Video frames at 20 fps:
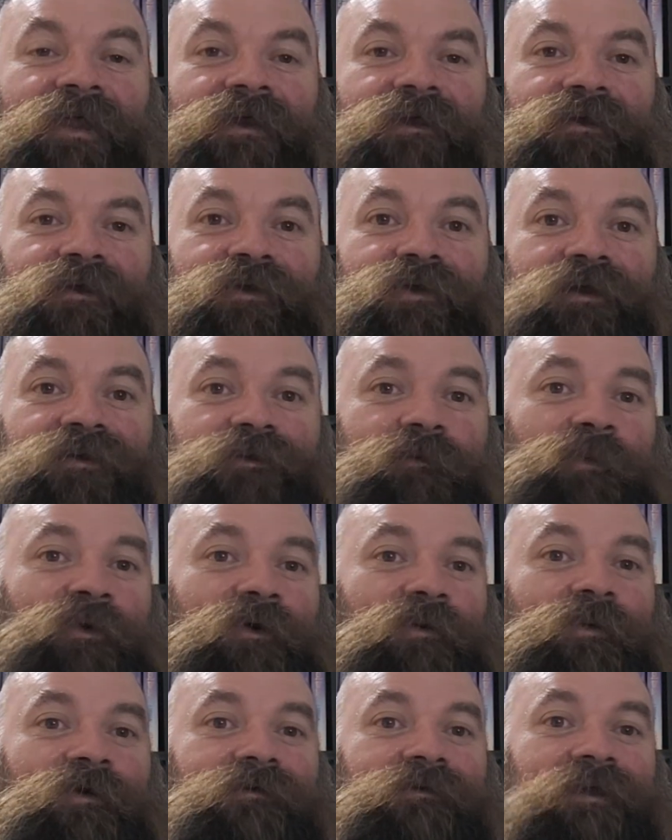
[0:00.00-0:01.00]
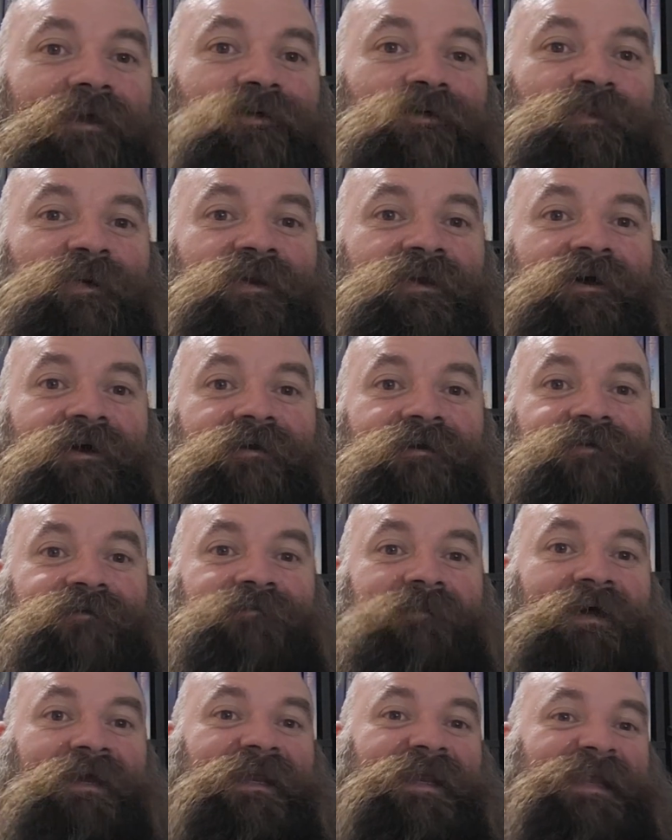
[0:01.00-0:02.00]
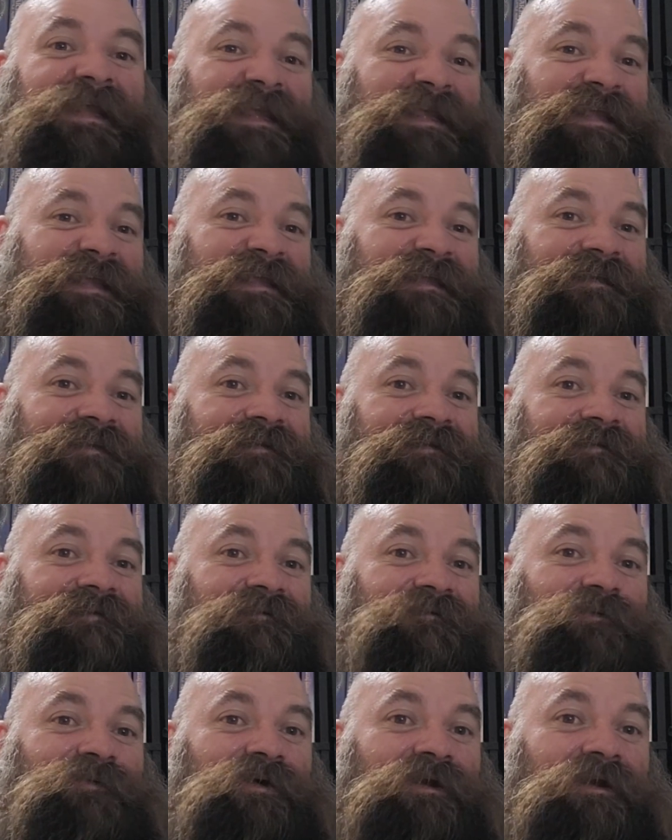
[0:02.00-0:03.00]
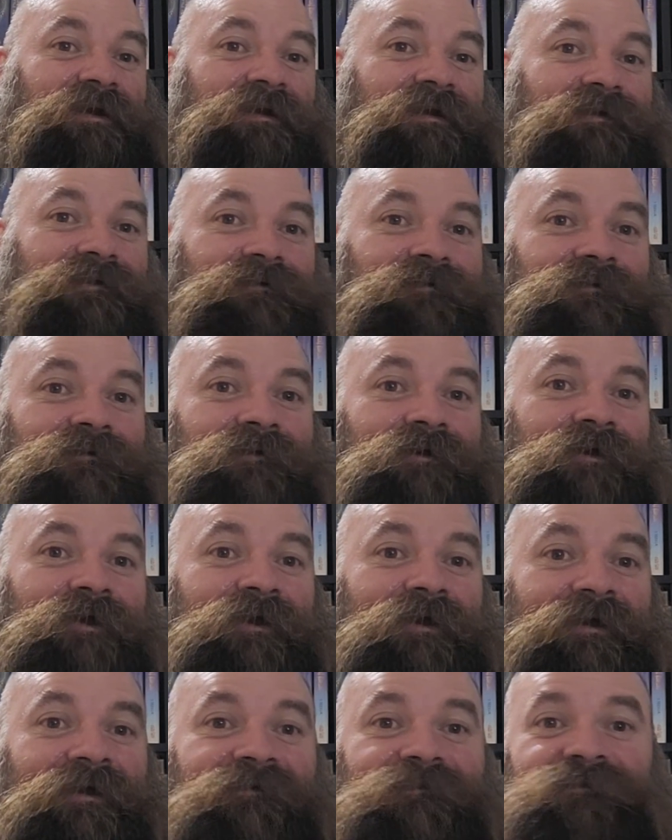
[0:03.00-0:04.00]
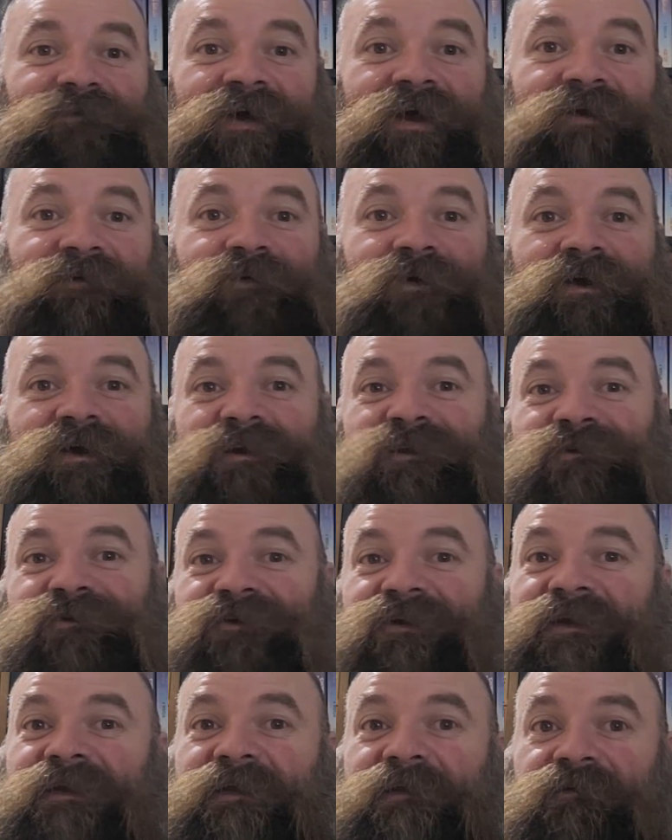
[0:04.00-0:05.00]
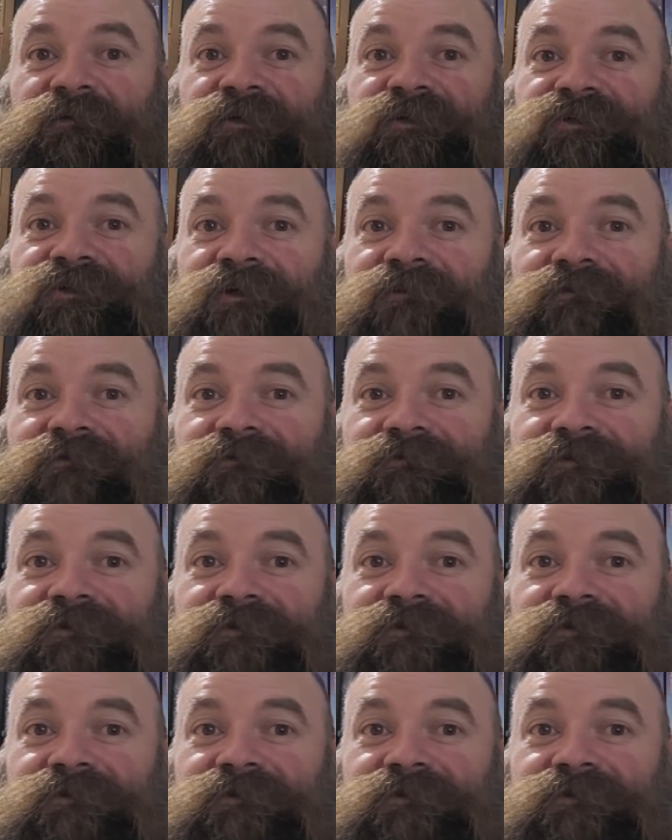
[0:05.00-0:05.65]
You get to a point where the other pinatas might eat one another, fight one another, and kill each other.